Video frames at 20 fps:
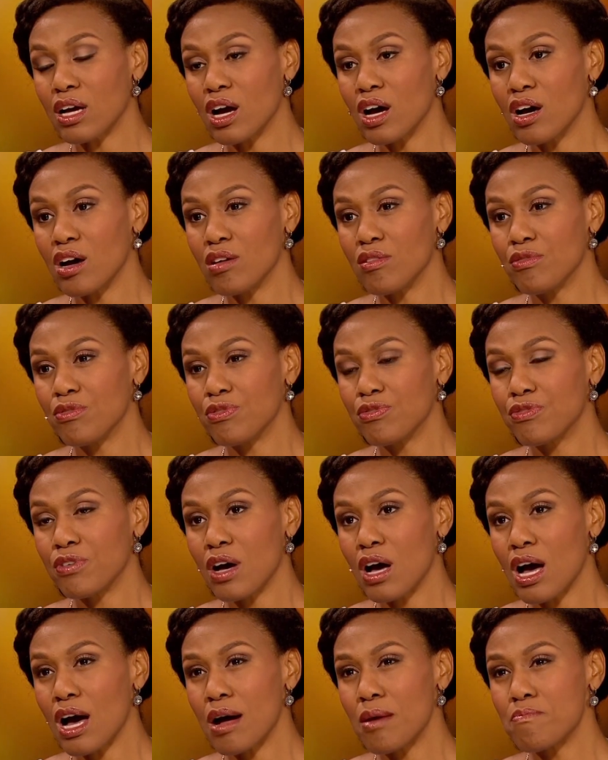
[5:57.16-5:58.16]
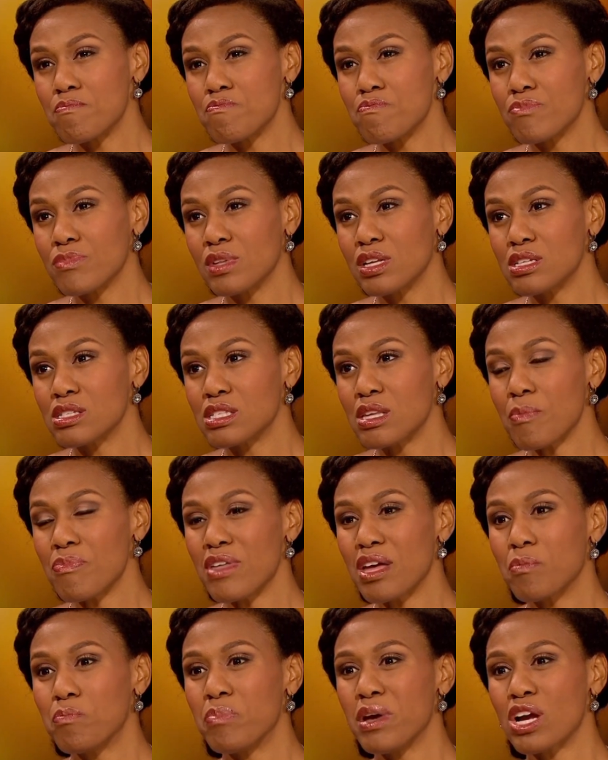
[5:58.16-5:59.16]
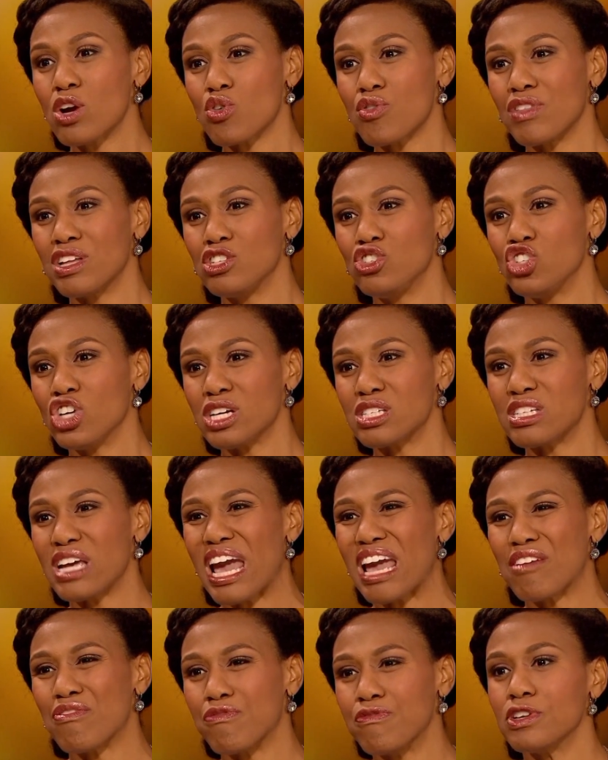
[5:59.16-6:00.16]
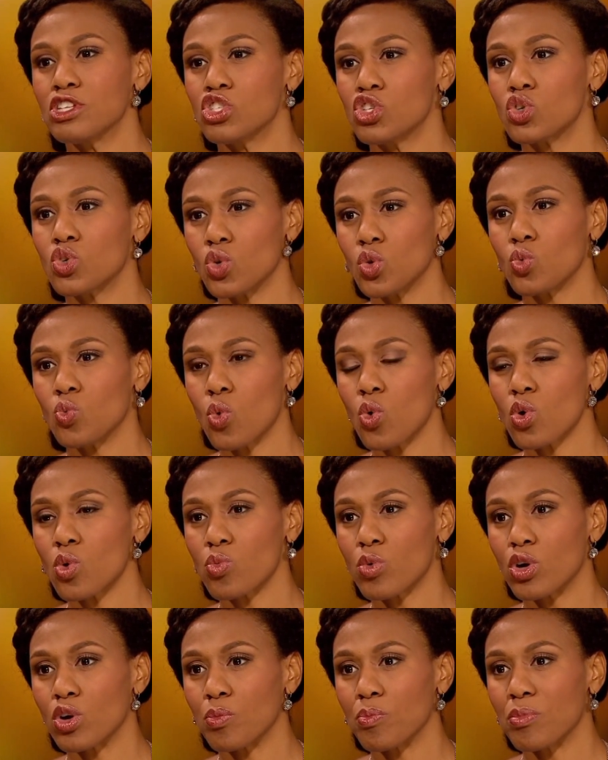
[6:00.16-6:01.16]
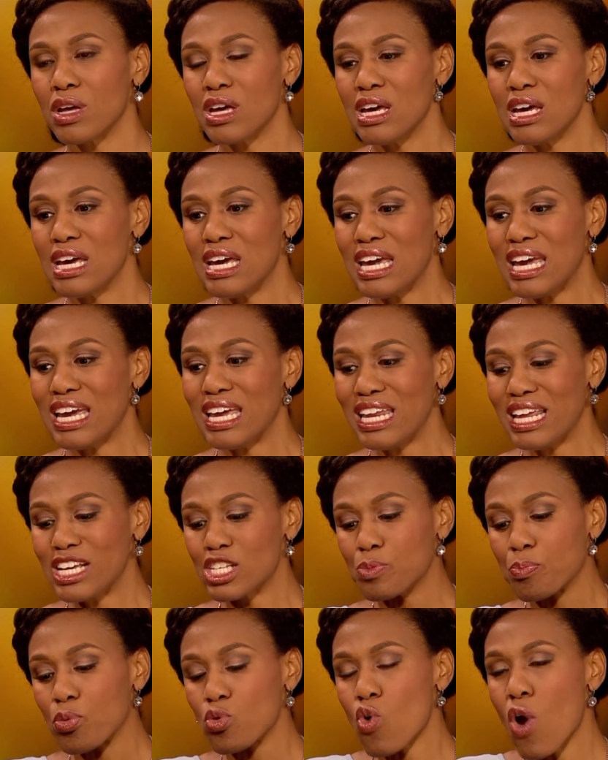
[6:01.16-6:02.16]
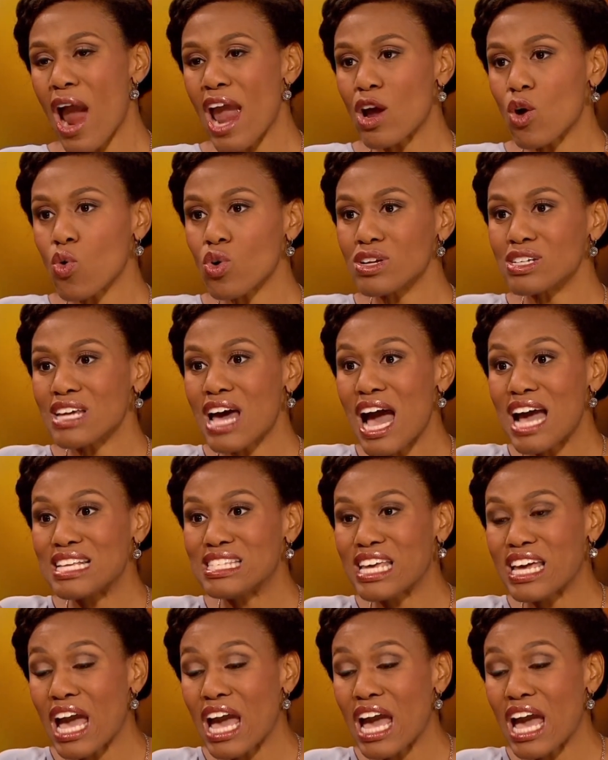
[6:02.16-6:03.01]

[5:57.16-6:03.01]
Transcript: of something bigger than just a physical war room. It is prioritizing